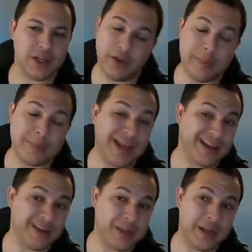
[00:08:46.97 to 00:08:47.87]
okay, I'm not
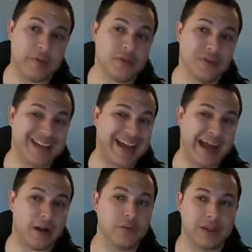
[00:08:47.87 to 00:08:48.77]
going to be able to
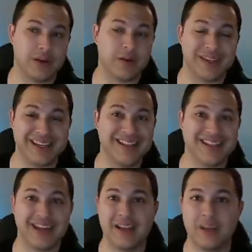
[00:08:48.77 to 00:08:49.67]
attack on the on the king
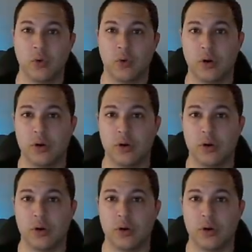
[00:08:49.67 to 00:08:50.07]
side anymore,